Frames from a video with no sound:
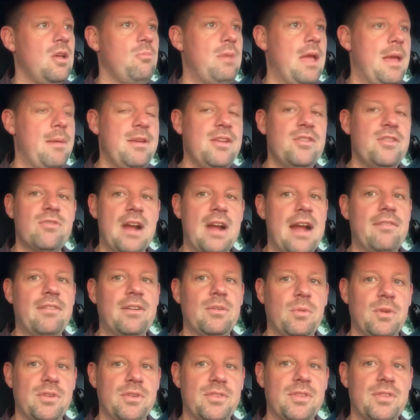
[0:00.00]
Baby
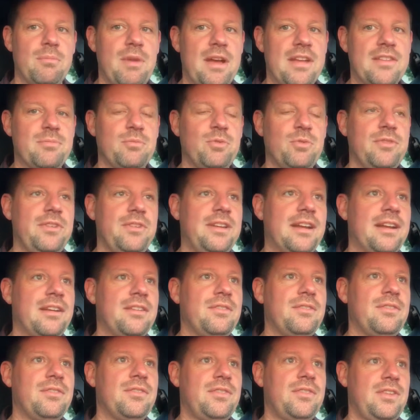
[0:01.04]
Driver was the best movie
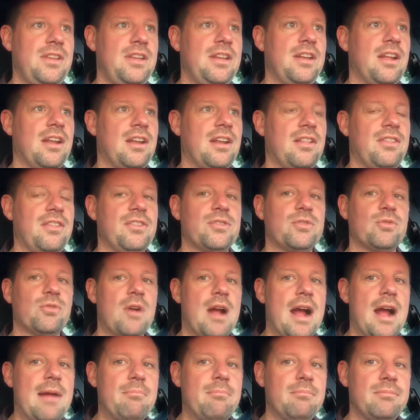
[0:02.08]
I've seen out of this
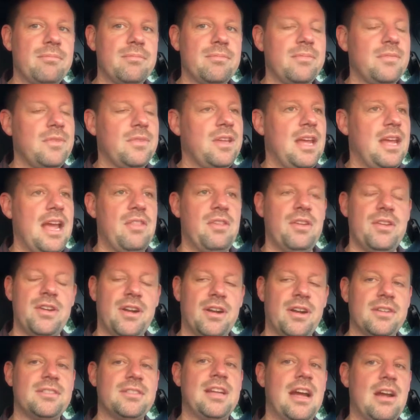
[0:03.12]
crop, and The
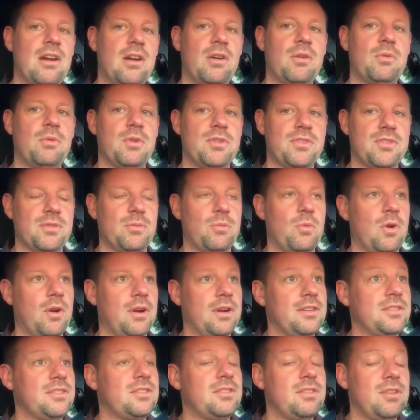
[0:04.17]
Dark Tower was the
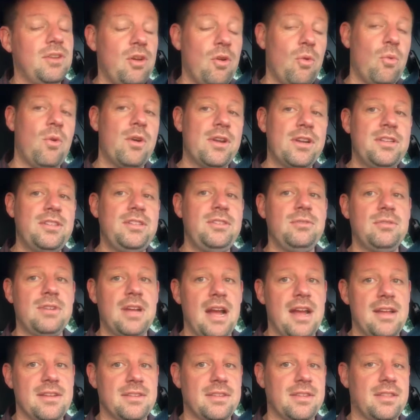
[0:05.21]
worst. What did you
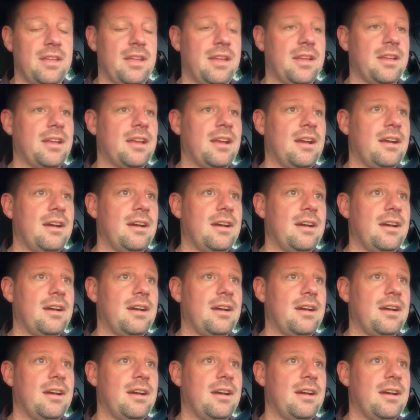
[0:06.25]
guys think?